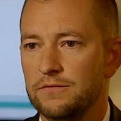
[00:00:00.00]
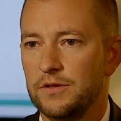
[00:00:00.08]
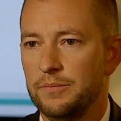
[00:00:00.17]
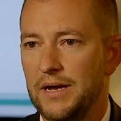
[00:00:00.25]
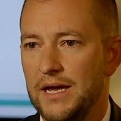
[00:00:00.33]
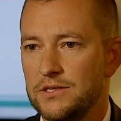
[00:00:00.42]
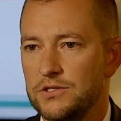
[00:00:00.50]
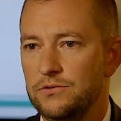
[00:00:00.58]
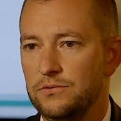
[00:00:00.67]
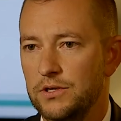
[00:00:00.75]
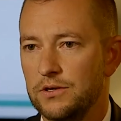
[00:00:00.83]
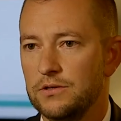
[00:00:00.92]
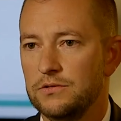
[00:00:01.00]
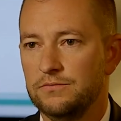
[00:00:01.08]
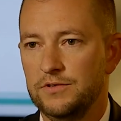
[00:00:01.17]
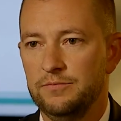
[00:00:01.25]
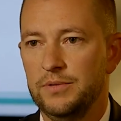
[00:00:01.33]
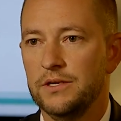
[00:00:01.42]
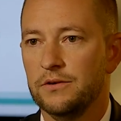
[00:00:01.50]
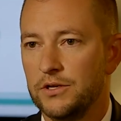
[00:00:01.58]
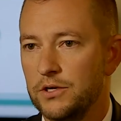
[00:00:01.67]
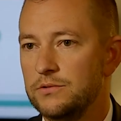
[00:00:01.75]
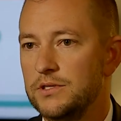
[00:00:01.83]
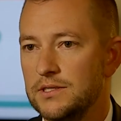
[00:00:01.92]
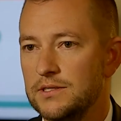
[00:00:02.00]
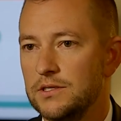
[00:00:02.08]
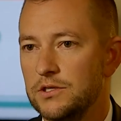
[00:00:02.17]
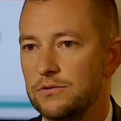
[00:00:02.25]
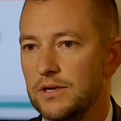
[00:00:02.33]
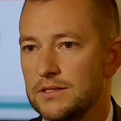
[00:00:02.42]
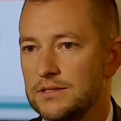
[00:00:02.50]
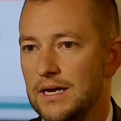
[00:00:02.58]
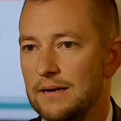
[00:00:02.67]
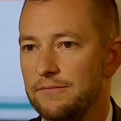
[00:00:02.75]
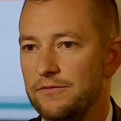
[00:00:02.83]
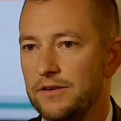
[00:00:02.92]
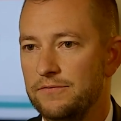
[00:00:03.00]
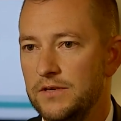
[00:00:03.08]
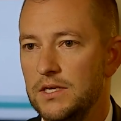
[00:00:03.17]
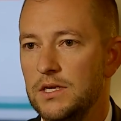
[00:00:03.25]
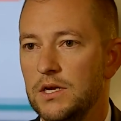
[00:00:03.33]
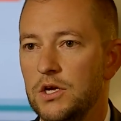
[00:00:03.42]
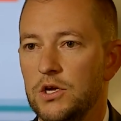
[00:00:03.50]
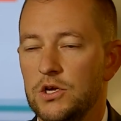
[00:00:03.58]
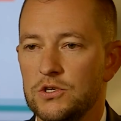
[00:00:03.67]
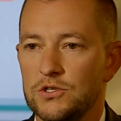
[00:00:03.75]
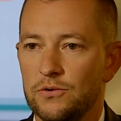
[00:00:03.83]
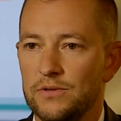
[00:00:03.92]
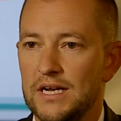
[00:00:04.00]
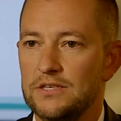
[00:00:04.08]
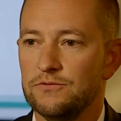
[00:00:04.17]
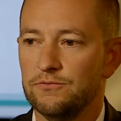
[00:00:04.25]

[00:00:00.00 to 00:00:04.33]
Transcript: over the past two years. We've been on the O T C Q X top fifty. So that's